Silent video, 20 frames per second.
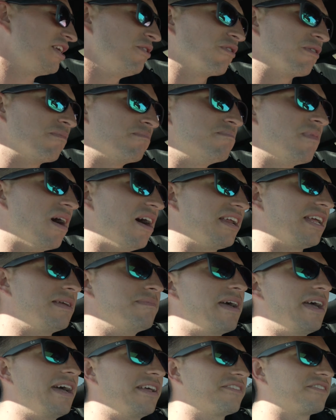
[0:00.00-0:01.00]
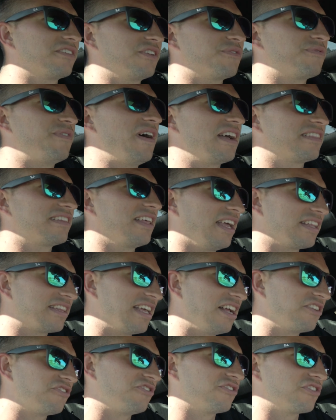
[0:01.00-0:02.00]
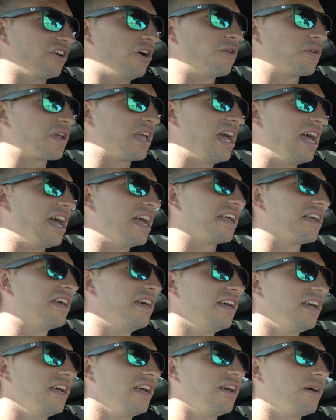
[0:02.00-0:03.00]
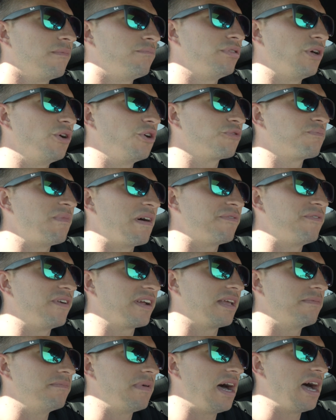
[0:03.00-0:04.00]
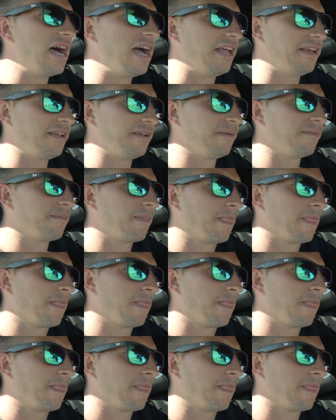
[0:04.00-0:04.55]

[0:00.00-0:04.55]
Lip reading: like you were money, man. So the fact that like that's just okay blows my freaking mind.